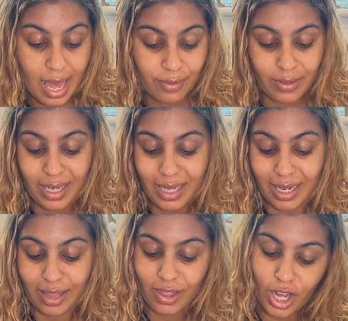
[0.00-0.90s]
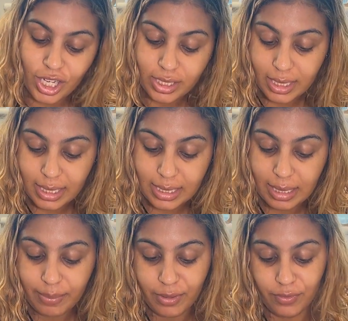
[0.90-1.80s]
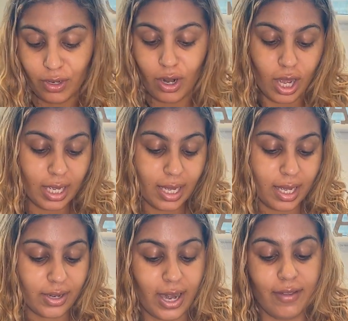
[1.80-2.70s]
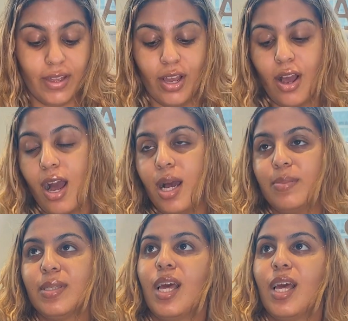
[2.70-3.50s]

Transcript: feeling lethargic, sleeping for longer, craving carbs.